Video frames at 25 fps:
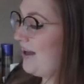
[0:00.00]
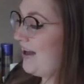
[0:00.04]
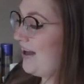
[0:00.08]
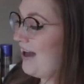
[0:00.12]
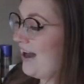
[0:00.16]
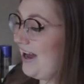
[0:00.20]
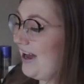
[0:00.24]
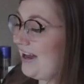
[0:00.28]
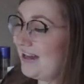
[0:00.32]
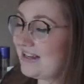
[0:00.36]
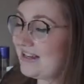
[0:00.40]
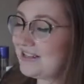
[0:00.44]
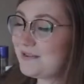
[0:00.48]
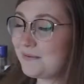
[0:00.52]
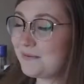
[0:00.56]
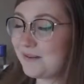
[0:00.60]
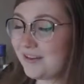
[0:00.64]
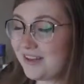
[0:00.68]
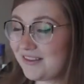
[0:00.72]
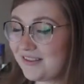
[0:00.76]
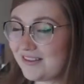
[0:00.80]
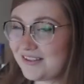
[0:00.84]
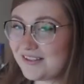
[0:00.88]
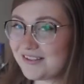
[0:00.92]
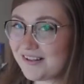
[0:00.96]
I guess we'll
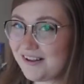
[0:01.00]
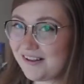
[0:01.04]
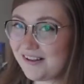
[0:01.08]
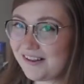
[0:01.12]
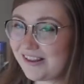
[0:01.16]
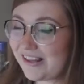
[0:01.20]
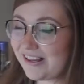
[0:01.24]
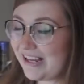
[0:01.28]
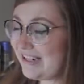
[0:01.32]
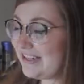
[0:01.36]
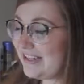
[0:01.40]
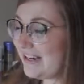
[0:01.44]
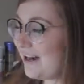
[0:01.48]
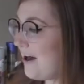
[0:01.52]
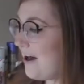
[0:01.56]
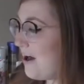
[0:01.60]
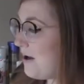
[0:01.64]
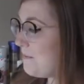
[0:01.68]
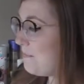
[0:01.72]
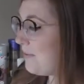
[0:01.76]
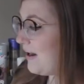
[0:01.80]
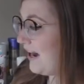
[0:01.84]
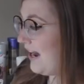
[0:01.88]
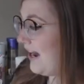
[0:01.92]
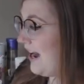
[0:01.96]
get this all cleaned
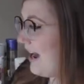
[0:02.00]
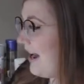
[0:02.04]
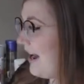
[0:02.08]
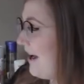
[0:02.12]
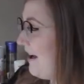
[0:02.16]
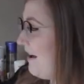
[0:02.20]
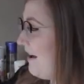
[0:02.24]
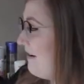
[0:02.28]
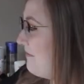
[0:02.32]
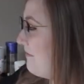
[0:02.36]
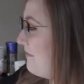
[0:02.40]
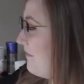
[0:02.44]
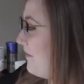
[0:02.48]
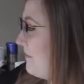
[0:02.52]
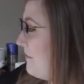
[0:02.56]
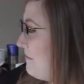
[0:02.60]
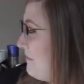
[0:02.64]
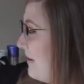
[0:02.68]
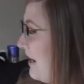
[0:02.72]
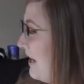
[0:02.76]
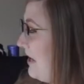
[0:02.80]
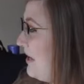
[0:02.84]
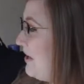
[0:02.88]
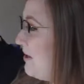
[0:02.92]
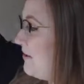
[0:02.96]
up. I have
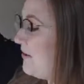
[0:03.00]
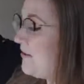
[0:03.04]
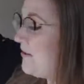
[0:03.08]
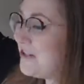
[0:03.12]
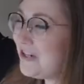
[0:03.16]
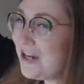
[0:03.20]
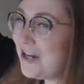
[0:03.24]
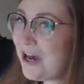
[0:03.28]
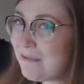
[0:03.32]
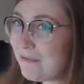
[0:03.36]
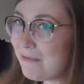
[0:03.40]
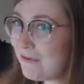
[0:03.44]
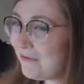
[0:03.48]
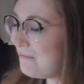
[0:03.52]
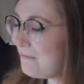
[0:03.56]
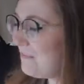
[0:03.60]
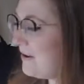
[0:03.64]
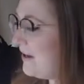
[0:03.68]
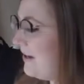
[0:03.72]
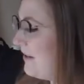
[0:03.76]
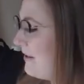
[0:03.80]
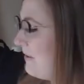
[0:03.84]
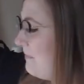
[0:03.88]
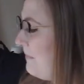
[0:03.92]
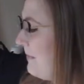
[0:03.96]
my huge tub of
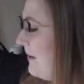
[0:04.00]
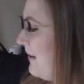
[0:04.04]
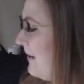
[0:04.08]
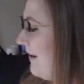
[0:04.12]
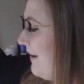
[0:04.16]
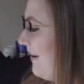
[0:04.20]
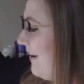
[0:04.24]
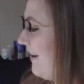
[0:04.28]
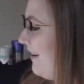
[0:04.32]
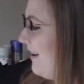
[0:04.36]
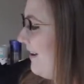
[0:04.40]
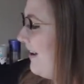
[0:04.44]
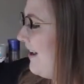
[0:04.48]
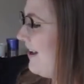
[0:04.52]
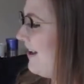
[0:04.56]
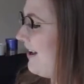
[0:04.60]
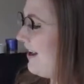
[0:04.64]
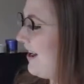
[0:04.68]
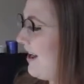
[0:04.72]
makeup here.